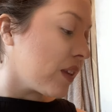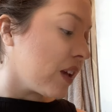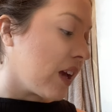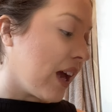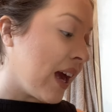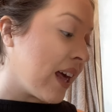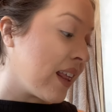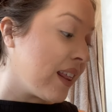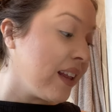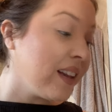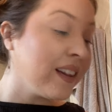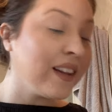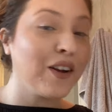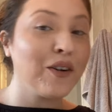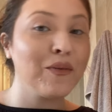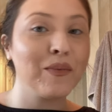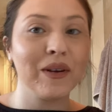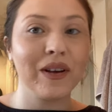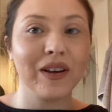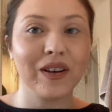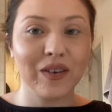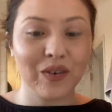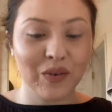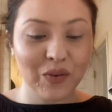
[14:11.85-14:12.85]
I think that would be
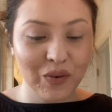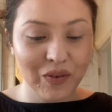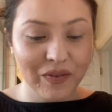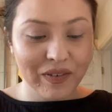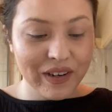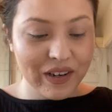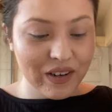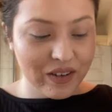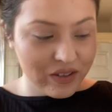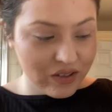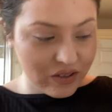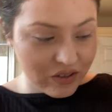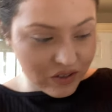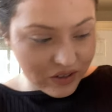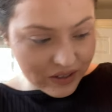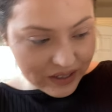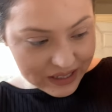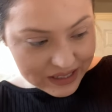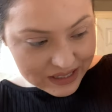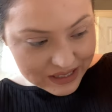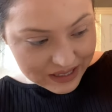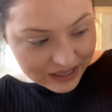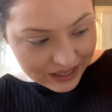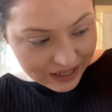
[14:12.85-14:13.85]
a cool video, don't you
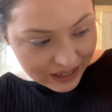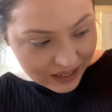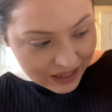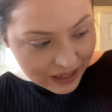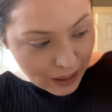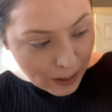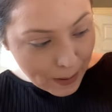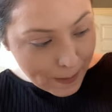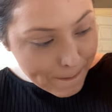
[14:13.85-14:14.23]
guys think?